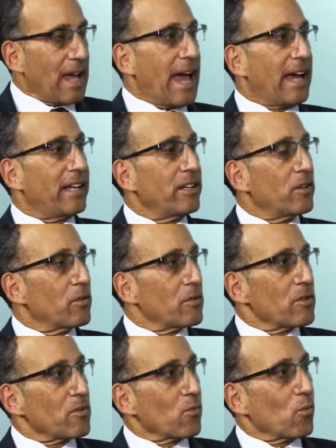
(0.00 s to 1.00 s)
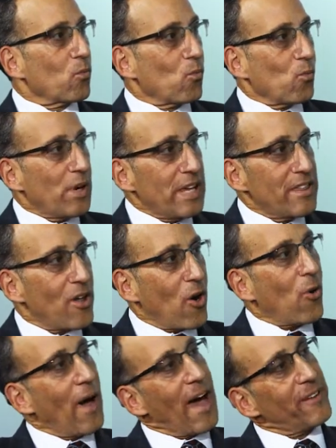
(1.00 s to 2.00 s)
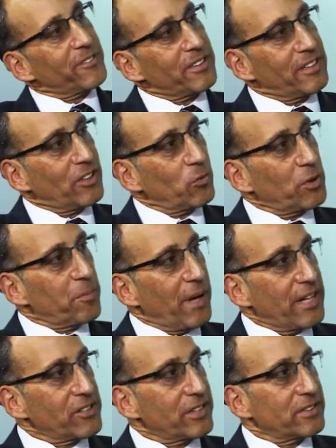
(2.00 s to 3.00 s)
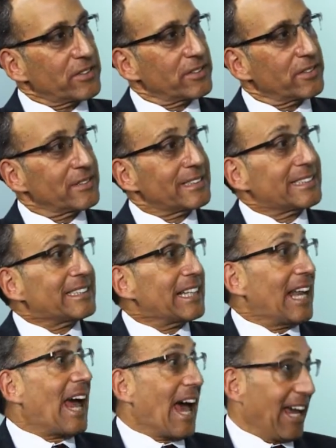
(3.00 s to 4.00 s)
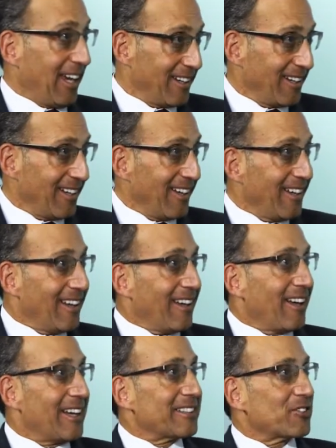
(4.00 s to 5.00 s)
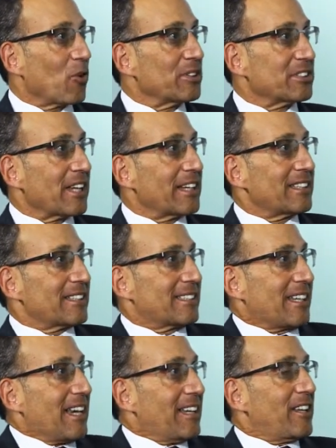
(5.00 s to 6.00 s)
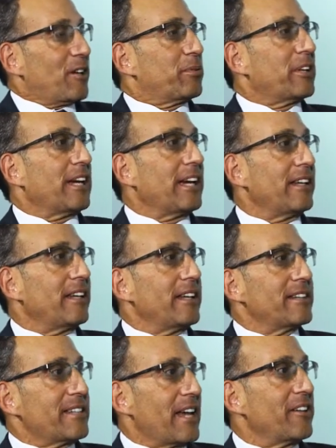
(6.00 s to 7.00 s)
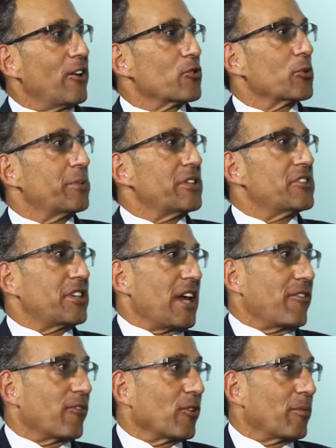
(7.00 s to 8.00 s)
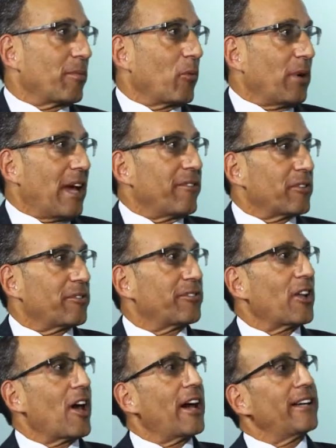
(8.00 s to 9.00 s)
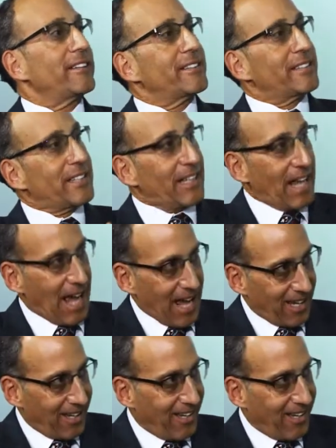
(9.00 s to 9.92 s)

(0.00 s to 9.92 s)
And we, though, have to deal with patients today. Uh, it's always like saying the plane in 10 years will be safer, but we have to fly today.